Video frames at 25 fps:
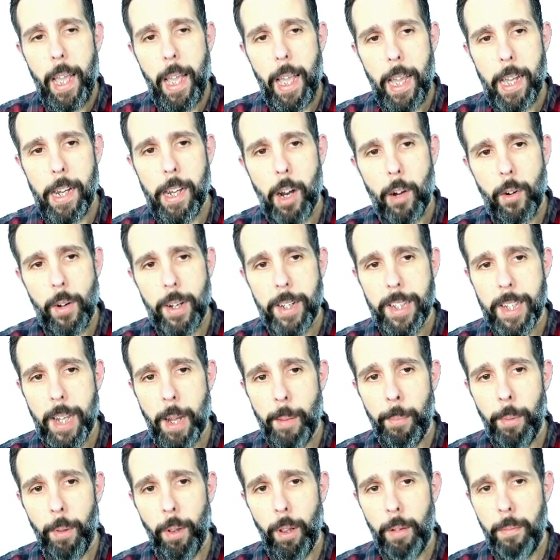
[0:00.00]
In our
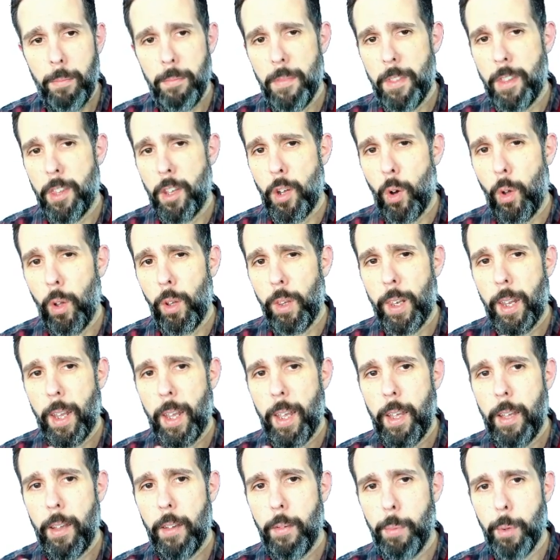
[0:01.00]
example, the
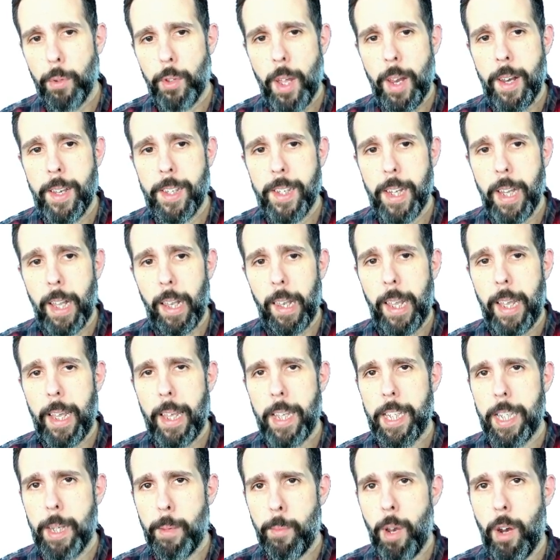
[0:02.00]
only potentially
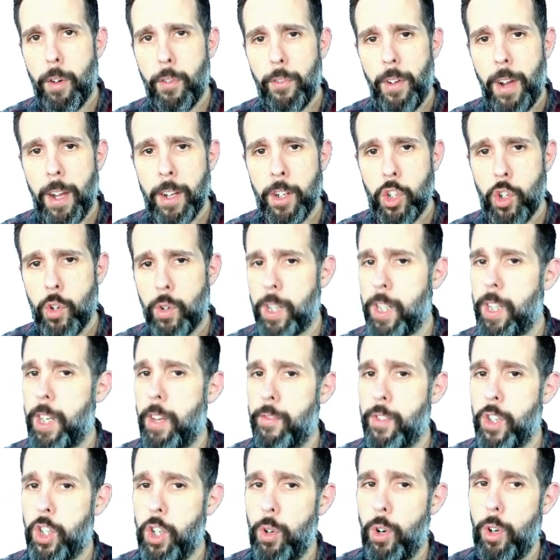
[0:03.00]
similar function is
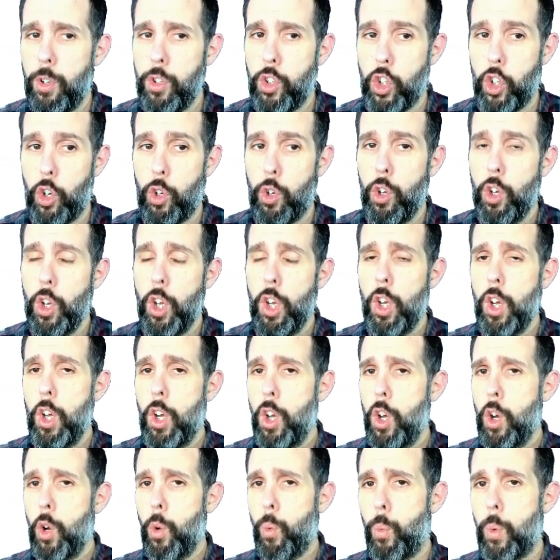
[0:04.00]
F0, so
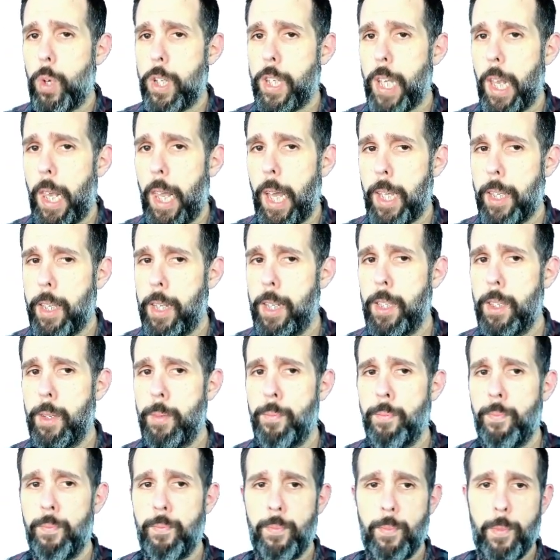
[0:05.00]
we select it,
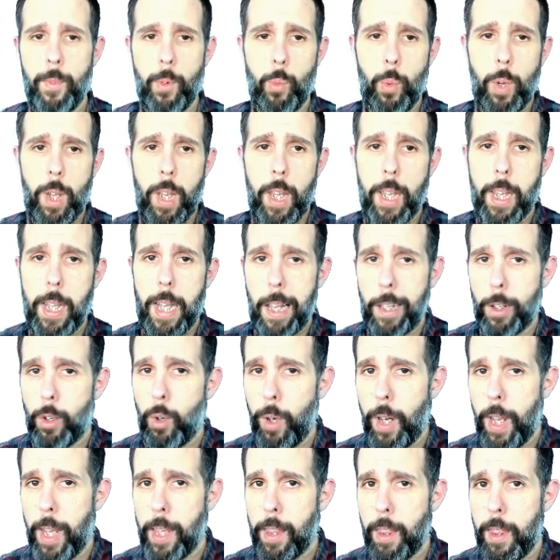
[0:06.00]
we
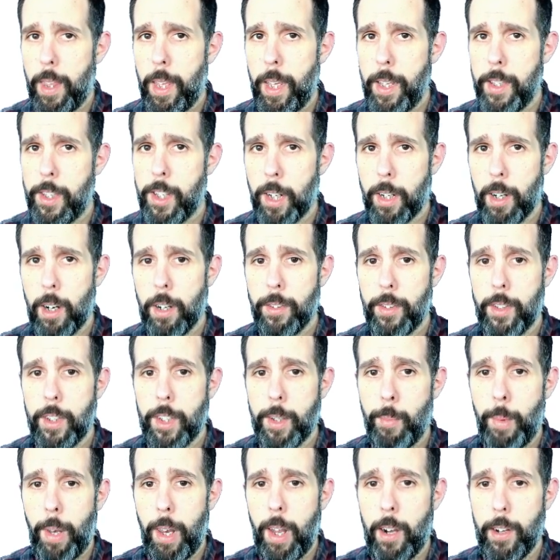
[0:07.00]
calculate the Jacquard
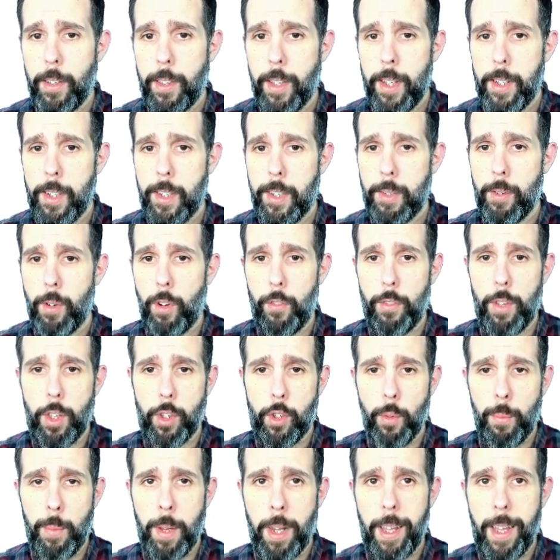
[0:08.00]
similarities of the
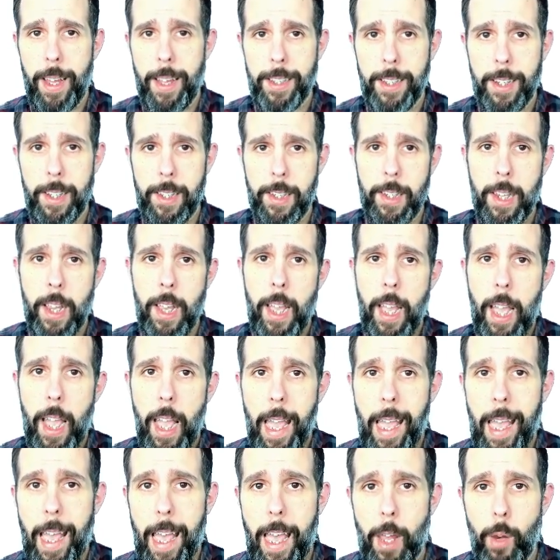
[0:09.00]
2 min-hashes,
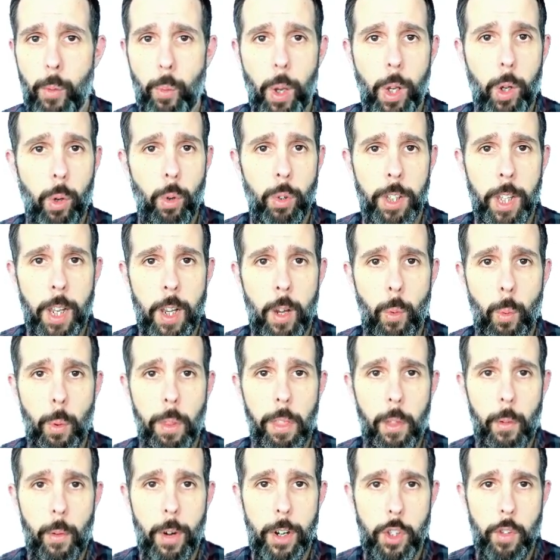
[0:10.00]
and we continue
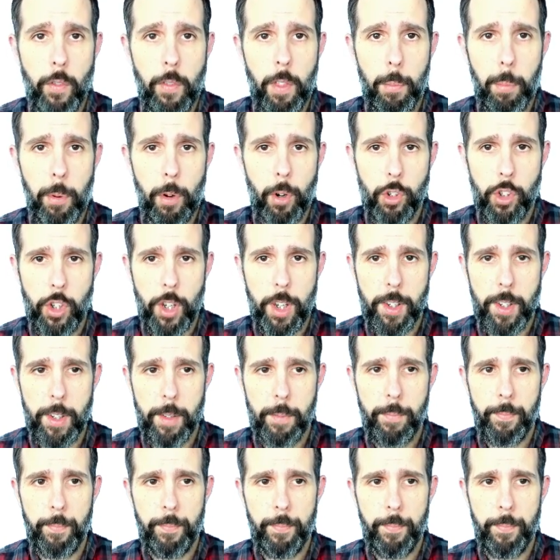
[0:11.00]
with the rest of the process.